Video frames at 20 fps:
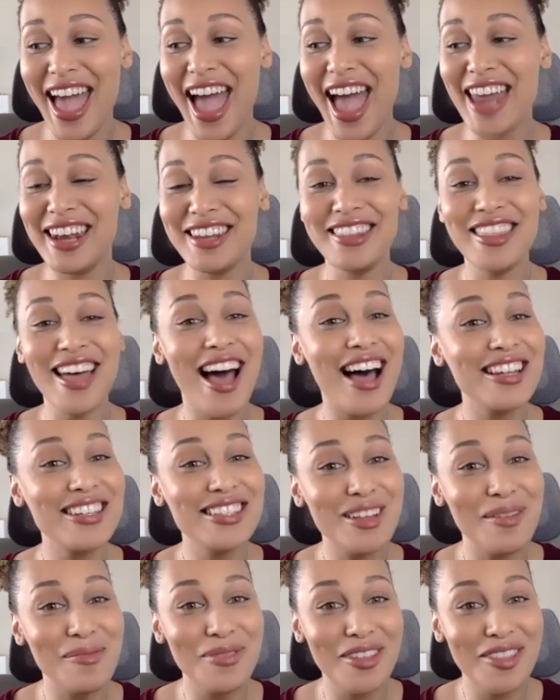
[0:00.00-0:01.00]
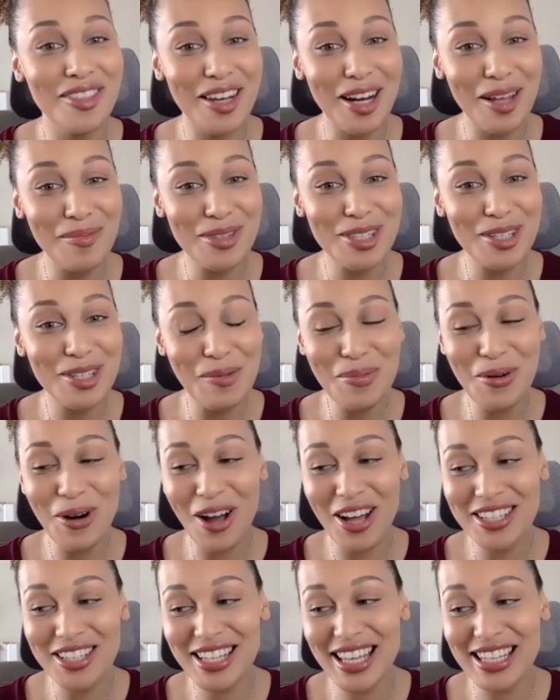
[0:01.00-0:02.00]
And that's something that I'm still
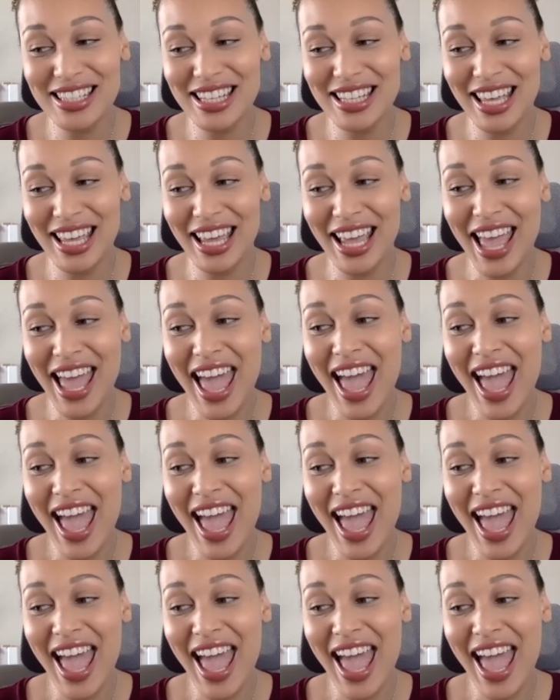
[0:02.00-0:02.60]
processing.